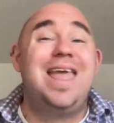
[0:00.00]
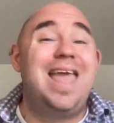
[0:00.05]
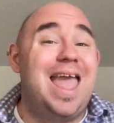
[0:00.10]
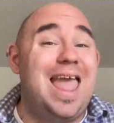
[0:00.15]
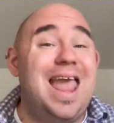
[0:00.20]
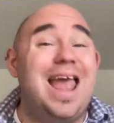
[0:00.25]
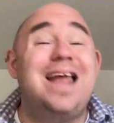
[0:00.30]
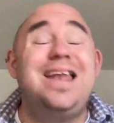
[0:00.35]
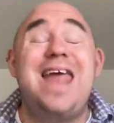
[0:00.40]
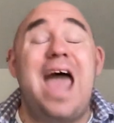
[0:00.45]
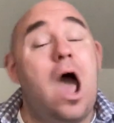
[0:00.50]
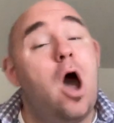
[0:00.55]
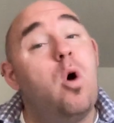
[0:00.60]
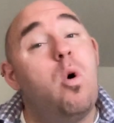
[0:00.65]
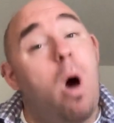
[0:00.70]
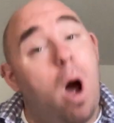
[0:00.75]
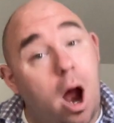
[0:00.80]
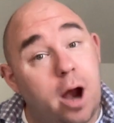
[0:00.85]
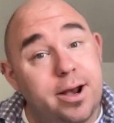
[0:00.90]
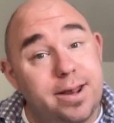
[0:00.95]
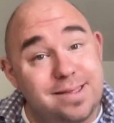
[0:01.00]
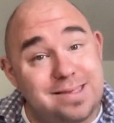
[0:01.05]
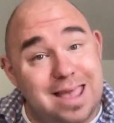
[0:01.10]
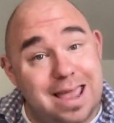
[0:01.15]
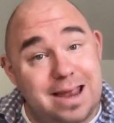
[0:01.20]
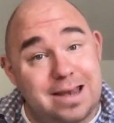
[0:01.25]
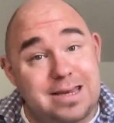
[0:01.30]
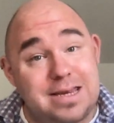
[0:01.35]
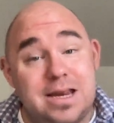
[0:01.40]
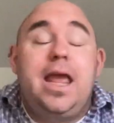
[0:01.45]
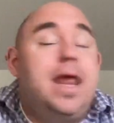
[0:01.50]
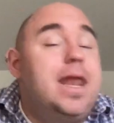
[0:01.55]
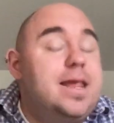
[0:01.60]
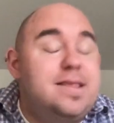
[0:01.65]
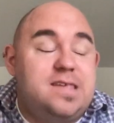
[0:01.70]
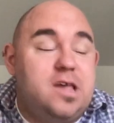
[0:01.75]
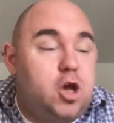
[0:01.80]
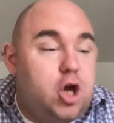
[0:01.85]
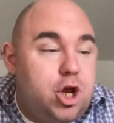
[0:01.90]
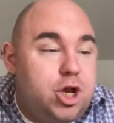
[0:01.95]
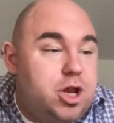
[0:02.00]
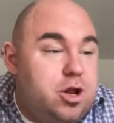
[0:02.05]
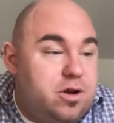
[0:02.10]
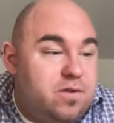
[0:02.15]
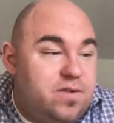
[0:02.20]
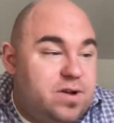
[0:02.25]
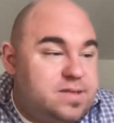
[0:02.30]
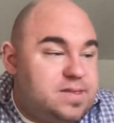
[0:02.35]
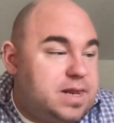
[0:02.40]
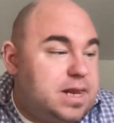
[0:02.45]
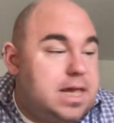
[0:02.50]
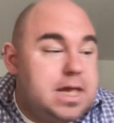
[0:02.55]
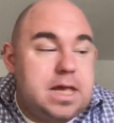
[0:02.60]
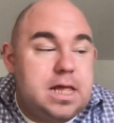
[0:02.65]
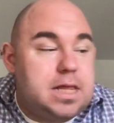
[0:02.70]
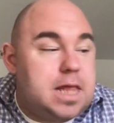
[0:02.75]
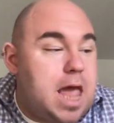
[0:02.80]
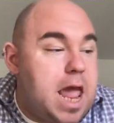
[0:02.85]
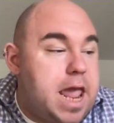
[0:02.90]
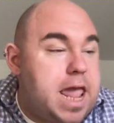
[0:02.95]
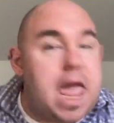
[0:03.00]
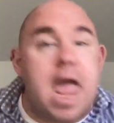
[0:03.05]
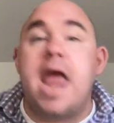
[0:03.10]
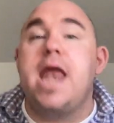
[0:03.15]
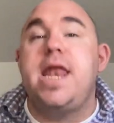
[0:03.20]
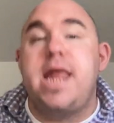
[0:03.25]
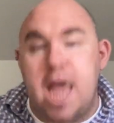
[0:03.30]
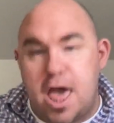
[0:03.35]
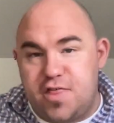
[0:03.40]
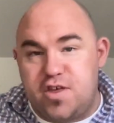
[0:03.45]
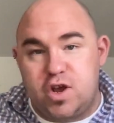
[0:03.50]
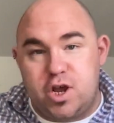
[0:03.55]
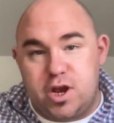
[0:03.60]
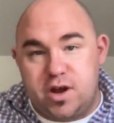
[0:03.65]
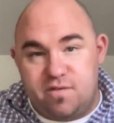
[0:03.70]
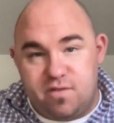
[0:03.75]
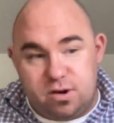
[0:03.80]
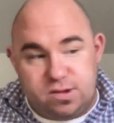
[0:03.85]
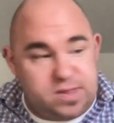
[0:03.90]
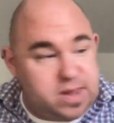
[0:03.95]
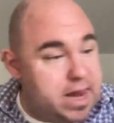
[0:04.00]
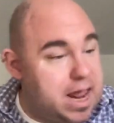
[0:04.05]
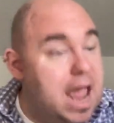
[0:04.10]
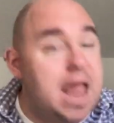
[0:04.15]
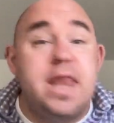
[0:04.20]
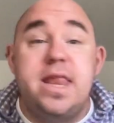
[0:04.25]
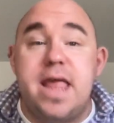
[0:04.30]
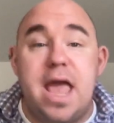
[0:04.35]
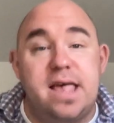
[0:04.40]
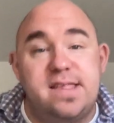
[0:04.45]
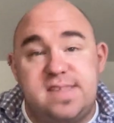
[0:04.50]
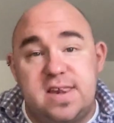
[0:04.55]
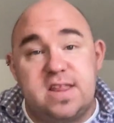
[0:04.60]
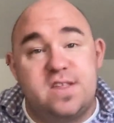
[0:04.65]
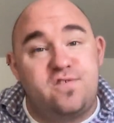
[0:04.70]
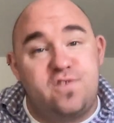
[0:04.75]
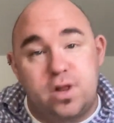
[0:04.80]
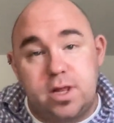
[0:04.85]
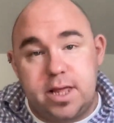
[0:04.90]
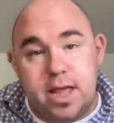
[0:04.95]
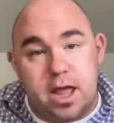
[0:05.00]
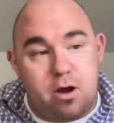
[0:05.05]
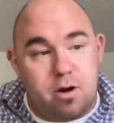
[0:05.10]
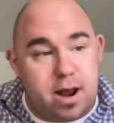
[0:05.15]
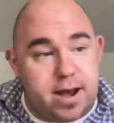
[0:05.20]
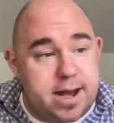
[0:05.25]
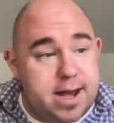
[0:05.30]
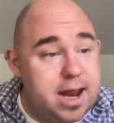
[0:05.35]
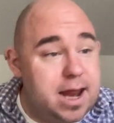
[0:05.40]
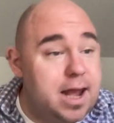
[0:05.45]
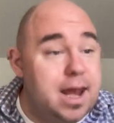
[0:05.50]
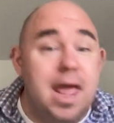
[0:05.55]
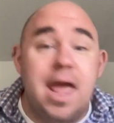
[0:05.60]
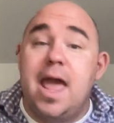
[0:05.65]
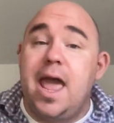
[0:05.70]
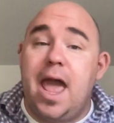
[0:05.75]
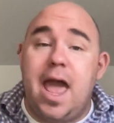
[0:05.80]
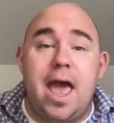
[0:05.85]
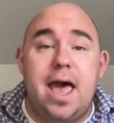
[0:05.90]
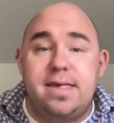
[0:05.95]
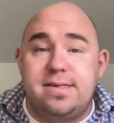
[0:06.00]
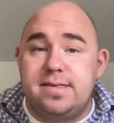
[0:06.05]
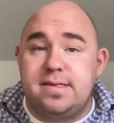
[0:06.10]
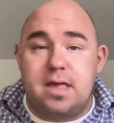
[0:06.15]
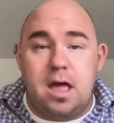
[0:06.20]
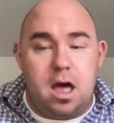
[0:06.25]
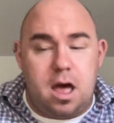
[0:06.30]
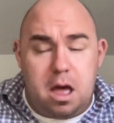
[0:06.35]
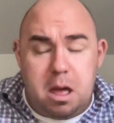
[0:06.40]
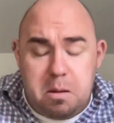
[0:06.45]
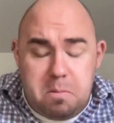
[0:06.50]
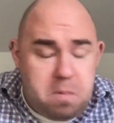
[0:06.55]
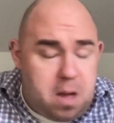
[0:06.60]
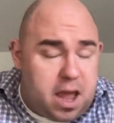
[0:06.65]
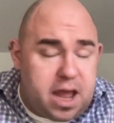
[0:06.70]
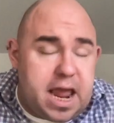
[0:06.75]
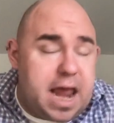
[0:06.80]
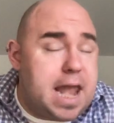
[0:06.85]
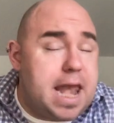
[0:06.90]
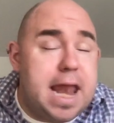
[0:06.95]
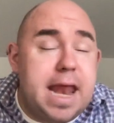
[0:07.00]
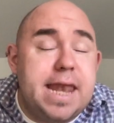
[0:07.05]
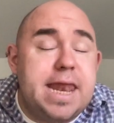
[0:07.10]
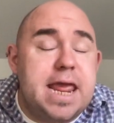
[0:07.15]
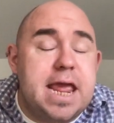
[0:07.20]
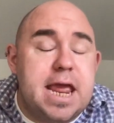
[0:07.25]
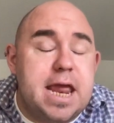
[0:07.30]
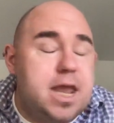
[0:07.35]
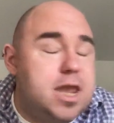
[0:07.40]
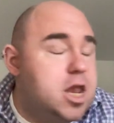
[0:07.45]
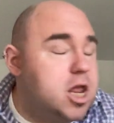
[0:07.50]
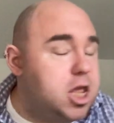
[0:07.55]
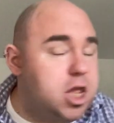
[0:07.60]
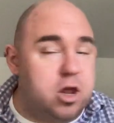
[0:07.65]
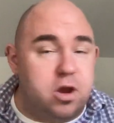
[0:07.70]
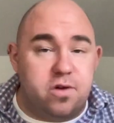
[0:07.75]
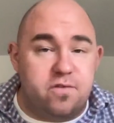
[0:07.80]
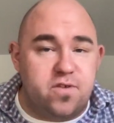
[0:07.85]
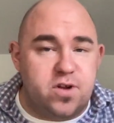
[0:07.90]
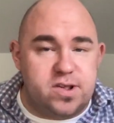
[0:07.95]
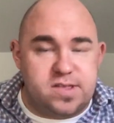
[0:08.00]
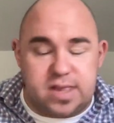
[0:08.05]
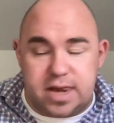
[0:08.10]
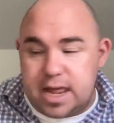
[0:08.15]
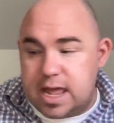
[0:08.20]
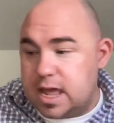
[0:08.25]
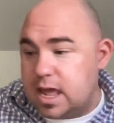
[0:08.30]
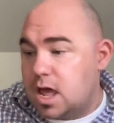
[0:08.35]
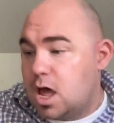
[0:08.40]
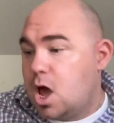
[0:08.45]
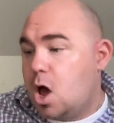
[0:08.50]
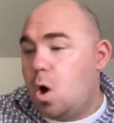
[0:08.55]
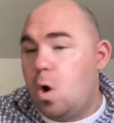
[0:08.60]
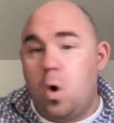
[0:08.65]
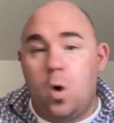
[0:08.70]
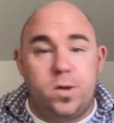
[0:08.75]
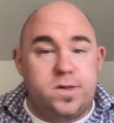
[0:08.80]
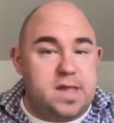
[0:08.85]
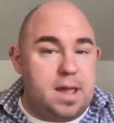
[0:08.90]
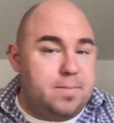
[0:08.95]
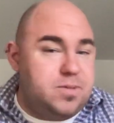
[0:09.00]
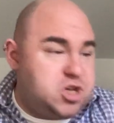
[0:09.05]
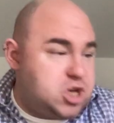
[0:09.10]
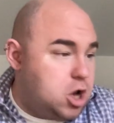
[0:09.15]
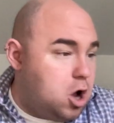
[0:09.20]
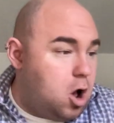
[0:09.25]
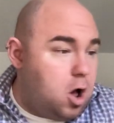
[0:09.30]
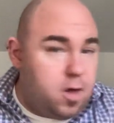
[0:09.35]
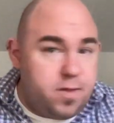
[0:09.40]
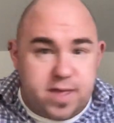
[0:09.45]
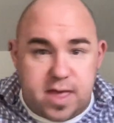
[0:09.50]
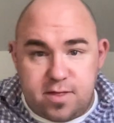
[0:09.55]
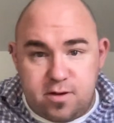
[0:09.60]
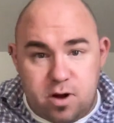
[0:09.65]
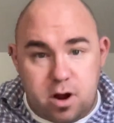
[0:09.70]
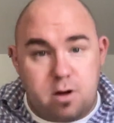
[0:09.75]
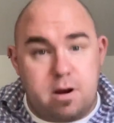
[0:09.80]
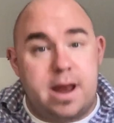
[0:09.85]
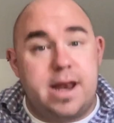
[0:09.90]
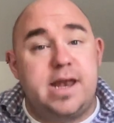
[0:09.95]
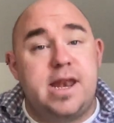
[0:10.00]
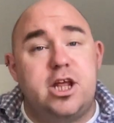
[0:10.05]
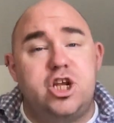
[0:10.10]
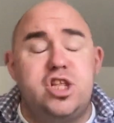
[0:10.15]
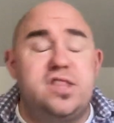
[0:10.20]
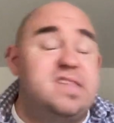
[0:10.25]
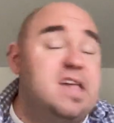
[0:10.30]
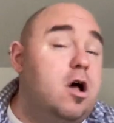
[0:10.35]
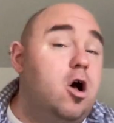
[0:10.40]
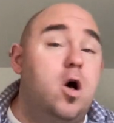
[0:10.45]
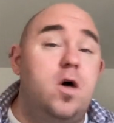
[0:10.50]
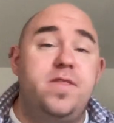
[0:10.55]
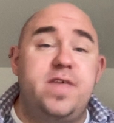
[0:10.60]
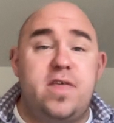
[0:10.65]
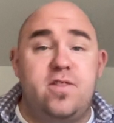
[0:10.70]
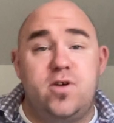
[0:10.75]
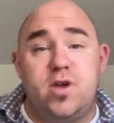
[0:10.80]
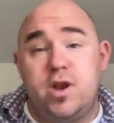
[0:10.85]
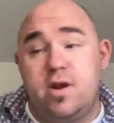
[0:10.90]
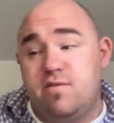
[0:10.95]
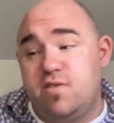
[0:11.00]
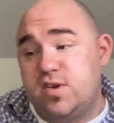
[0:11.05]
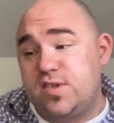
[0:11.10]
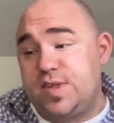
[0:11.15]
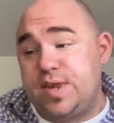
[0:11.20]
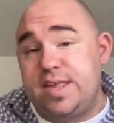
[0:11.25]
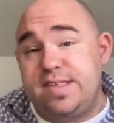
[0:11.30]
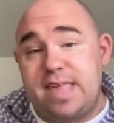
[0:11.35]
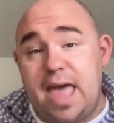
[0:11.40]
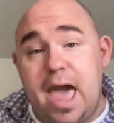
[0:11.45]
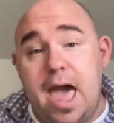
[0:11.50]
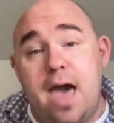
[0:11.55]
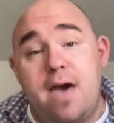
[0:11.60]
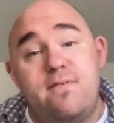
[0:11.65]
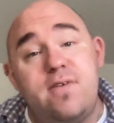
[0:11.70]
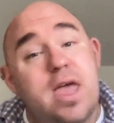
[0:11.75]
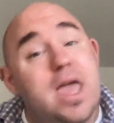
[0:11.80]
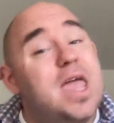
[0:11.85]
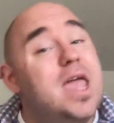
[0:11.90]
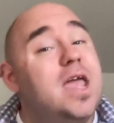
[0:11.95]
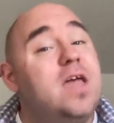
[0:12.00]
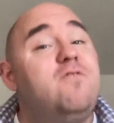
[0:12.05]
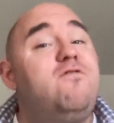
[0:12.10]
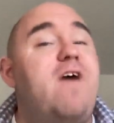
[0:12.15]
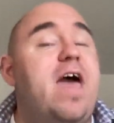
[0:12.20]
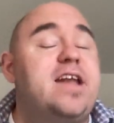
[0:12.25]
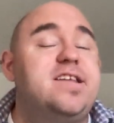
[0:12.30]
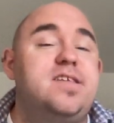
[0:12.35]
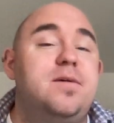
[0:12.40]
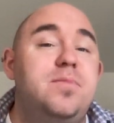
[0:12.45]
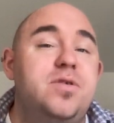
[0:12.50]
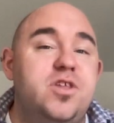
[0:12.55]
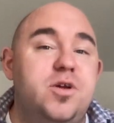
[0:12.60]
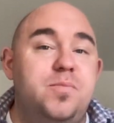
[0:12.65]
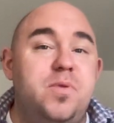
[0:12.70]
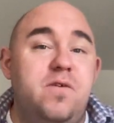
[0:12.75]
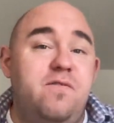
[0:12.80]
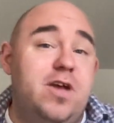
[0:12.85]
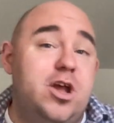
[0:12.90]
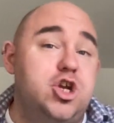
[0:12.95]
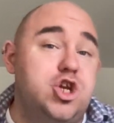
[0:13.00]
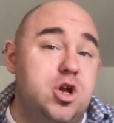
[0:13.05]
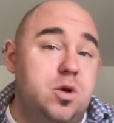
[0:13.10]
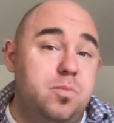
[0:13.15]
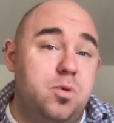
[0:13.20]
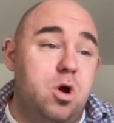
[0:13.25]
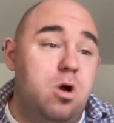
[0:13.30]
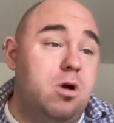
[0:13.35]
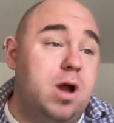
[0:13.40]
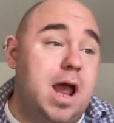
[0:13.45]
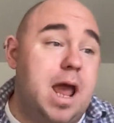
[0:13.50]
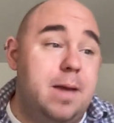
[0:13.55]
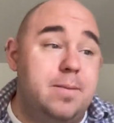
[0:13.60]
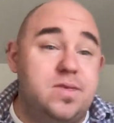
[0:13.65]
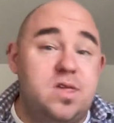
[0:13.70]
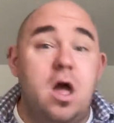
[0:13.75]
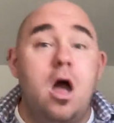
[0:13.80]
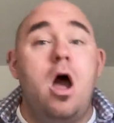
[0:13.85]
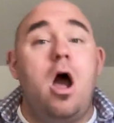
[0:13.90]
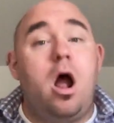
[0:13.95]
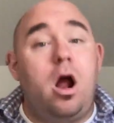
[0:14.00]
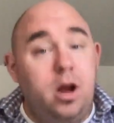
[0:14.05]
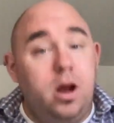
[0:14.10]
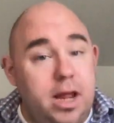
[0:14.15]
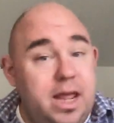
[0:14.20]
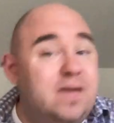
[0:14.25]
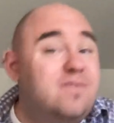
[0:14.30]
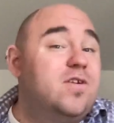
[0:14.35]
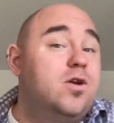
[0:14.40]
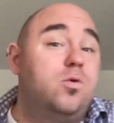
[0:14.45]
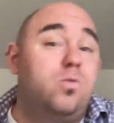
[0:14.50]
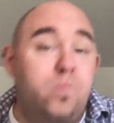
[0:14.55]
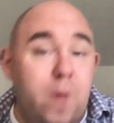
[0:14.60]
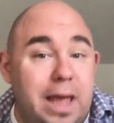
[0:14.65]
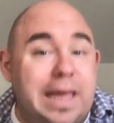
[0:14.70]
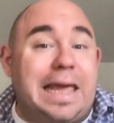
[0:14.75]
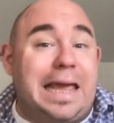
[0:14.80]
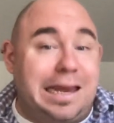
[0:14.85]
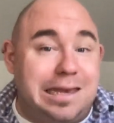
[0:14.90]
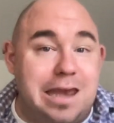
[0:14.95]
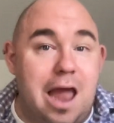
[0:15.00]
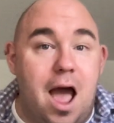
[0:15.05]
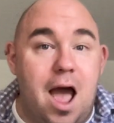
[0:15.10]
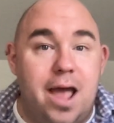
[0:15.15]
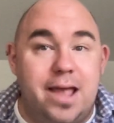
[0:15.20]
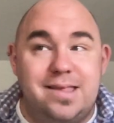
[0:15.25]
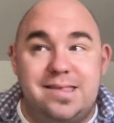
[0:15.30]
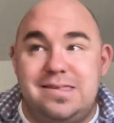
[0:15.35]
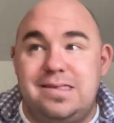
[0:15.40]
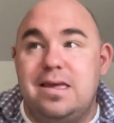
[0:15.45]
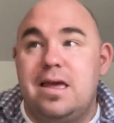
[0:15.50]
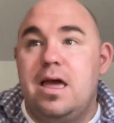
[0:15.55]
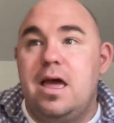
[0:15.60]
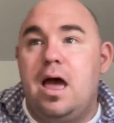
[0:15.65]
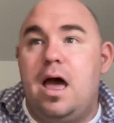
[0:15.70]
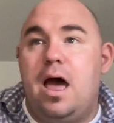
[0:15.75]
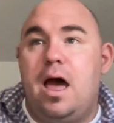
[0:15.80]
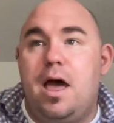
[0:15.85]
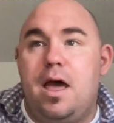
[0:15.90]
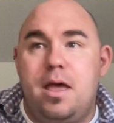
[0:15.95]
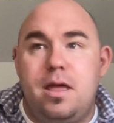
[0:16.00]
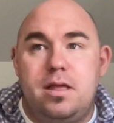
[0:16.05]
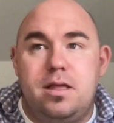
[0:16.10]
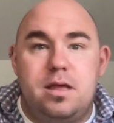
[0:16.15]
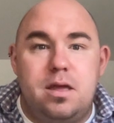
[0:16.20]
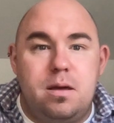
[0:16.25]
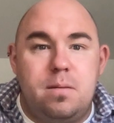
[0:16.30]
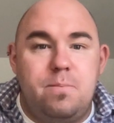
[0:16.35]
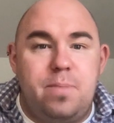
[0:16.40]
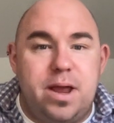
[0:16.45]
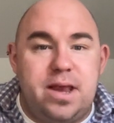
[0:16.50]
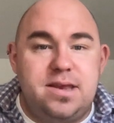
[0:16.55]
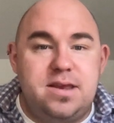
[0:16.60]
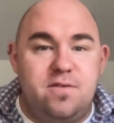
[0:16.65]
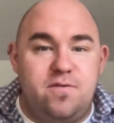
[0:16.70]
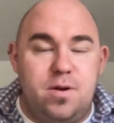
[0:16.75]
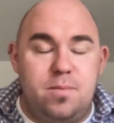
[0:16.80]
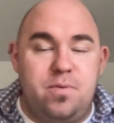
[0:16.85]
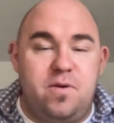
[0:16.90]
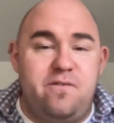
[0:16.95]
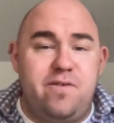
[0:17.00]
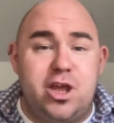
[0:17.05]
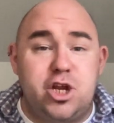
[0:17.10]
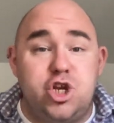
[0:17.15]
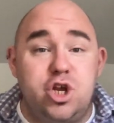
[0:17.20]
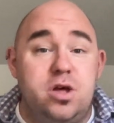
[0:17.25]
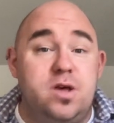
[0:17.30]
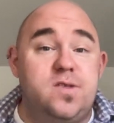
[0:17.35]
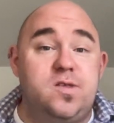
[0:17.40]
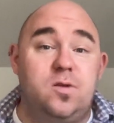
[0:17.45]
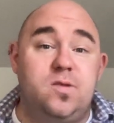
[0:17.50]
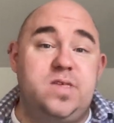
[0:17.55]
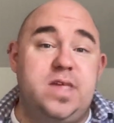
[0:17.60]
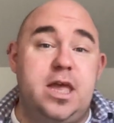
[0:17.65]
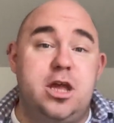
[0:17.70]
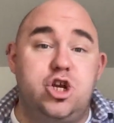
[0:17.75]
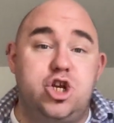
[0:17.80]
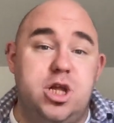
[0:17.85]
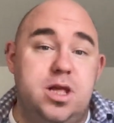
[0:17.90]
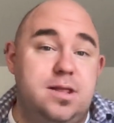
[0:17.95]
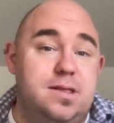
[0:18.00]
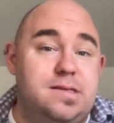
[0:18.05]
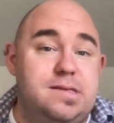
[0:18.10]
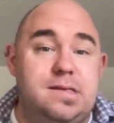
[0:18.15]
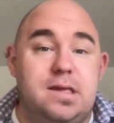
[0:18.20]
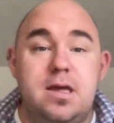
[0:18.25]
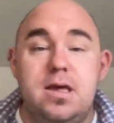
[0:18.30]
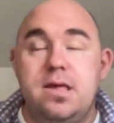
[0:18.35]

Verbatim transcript: and how hard is it? It is a good university like any other university. And yes, it is fully accredited as a, a, Canadian university, holds up to all the other accreditations that all the other universities have. In fact, some of their professional programs are even recognized uh, by different professional associations.